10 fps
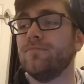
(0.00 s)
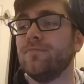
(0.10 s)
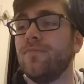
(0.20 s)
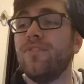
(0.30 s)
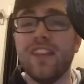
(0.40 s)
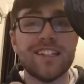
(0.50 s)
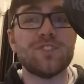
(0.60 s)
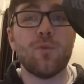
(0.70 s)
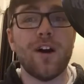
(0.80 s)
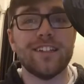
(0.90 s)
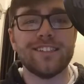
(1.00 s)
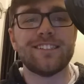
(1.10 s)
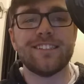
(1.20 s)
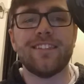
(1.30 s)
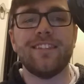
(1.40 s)
this was
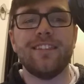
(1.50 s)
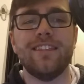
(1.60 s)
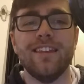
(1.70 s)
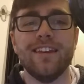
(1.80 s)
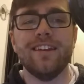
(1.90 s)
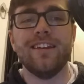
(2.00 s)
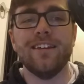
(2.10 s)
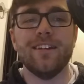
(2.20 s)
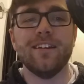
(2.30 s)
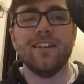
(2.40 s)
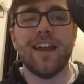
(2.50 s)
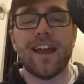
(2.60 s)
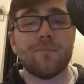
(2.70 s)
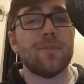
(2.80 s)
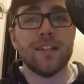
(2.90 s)
the
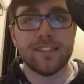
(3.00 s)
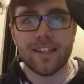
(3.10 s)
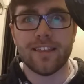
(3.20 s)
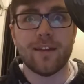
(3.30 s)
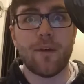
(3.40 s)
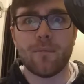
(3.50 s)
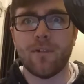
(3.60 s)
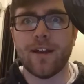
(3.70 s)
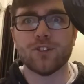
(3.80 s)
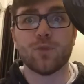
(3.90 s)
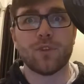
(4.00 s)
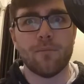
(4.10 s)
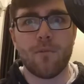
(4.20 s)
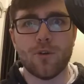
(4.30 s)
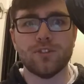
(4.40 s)
NPC that my players were the
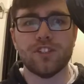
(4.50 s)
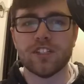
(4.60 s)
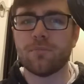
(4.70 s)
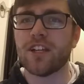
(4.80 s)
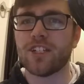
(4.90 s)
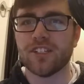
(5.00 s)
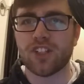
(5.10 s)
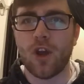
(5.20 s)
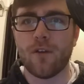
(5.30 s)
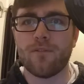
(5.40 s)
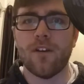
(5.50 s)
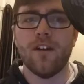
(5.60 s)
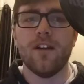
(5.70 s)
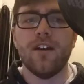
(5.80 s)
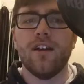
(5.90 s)
most suspicious of.
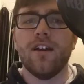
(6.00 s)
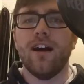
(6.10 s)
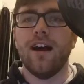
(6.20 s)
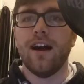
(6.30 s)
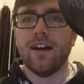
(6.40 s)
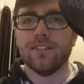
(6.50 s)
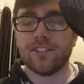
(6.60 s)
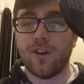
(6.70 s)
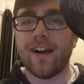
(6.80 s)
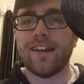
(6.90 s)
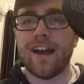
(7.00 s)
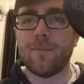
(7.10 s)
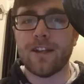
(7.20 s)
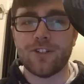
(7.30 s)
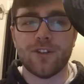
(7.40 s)
So I
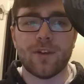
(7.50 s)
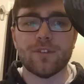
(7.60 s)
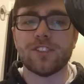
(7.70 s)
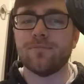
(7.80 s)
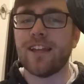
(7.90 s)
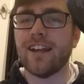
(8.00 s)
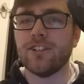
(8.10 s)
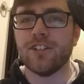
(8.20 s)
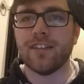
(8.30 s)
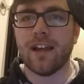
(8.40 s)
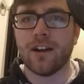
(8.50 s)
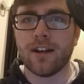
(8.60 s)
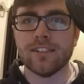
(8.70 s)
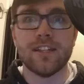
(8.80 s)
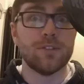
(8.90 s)
made sure there was some tension there,
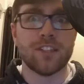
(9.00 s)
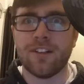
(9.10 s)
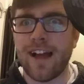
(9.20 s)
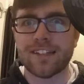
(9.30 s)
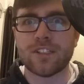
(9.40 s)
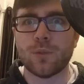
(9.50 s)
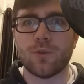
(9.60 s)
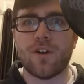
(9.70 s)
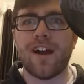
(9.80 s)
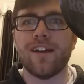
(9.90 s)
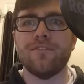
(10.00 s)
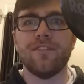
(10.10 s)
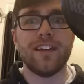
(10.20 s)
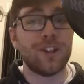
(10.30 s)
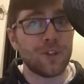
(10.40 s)
because he was the last to arrive.
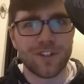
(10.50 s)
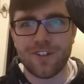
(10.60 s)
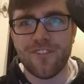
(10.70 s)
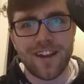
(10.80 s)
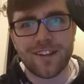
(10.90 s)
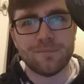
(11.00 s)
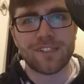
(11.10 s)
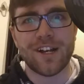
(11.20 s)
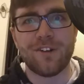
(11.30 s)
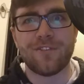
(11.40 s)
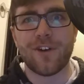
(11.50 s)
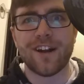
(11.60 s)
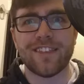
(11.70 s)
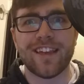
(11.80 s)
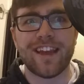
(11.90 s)
He couldn't defend himself or
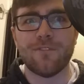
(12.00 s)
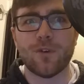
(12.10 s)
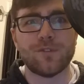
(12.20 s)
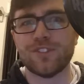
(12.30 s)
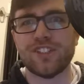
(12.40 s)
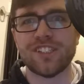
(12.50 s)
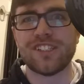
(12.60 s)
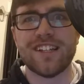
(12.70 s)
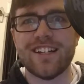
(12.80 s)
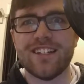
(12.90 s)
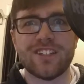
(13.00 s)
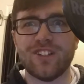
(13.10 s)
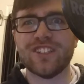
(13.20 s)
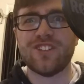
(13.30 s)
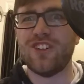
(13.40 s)
anything. Everyone was just
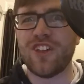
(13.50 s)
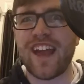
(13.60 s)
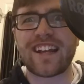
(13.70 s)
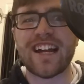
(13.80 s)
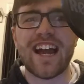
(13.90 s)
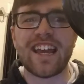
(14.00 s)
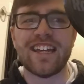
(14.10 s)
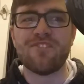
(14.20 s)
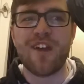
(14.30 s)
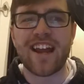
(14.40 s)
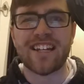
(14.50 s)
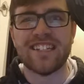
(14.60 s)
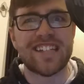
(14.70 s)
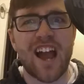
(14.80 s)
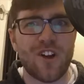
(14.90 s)
going, oh, that guy, he ratted us
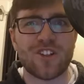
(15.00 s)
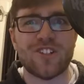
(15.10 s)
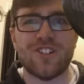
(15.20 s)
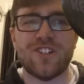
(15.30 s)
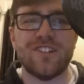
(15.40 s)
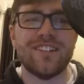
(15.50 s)
out, oh.